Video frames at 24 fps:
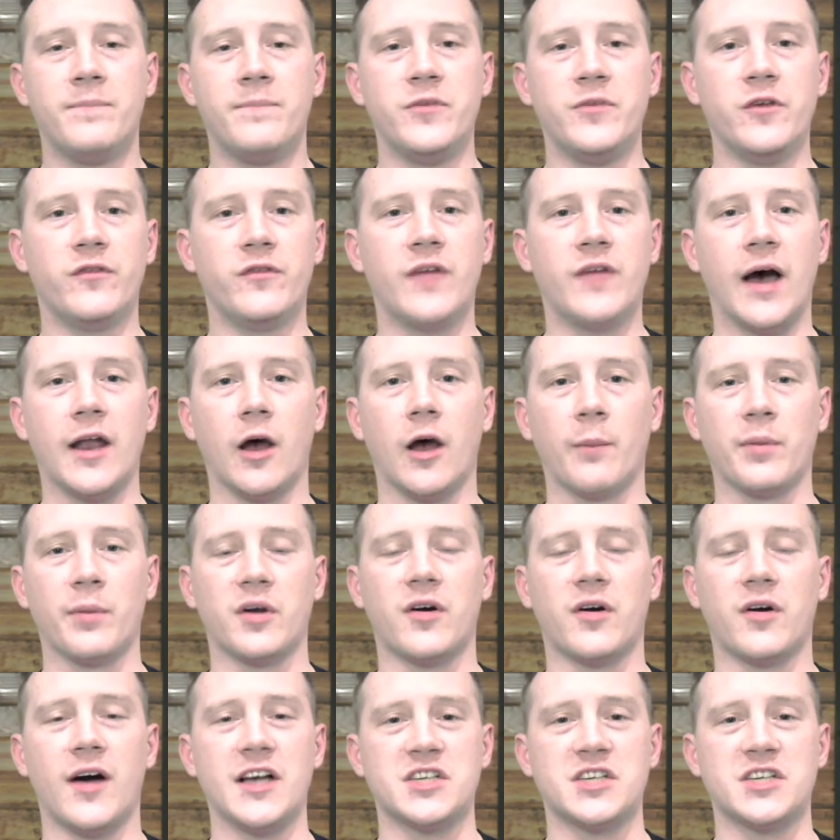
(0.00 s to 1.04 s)
You've got
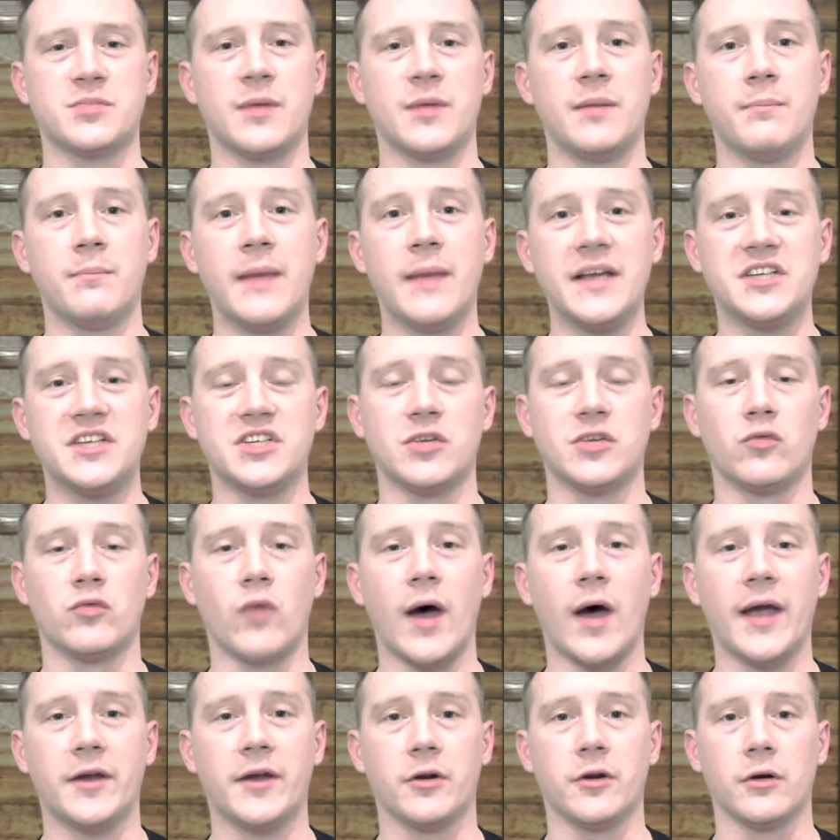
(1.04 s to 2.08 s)
upperclassman Mason
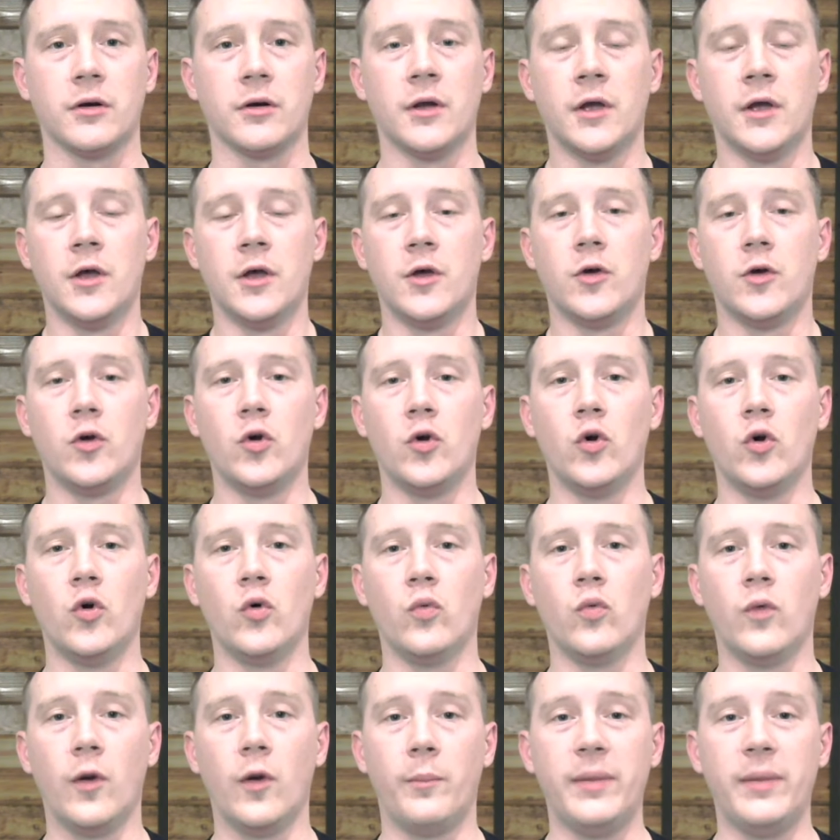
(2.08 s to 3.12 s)
Reiger,
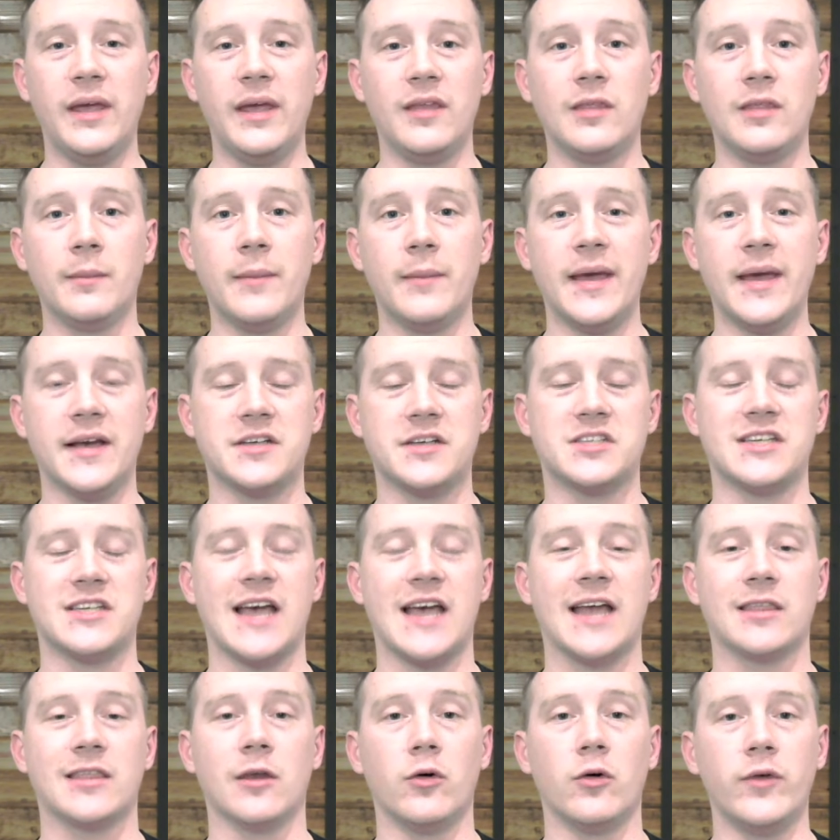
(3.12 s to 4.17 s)
who will be in the mix
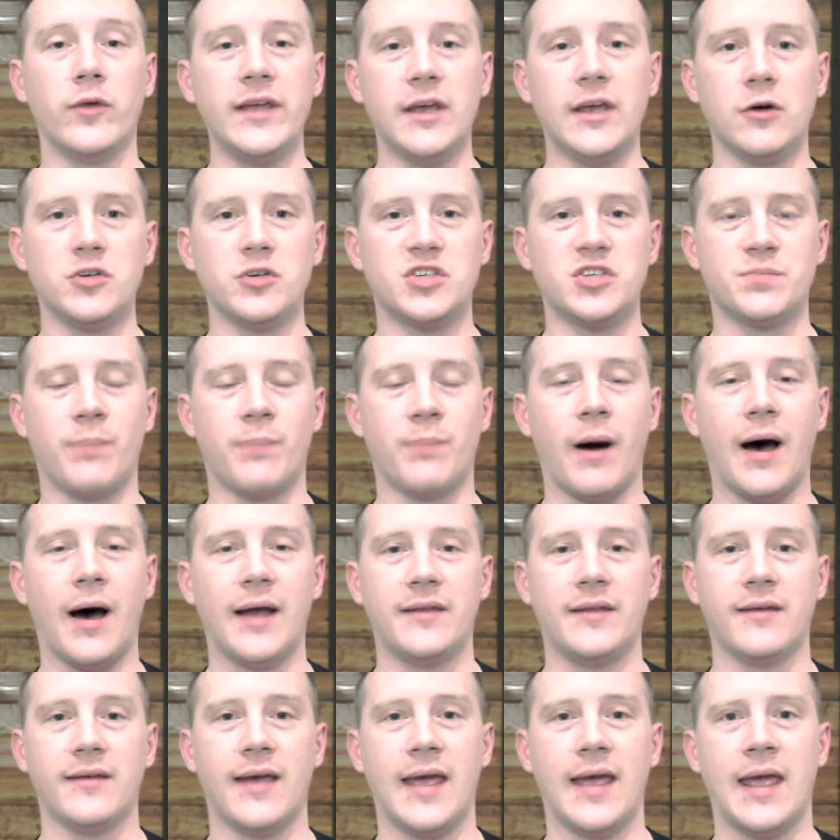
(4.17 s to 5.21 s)
at the Leo spot.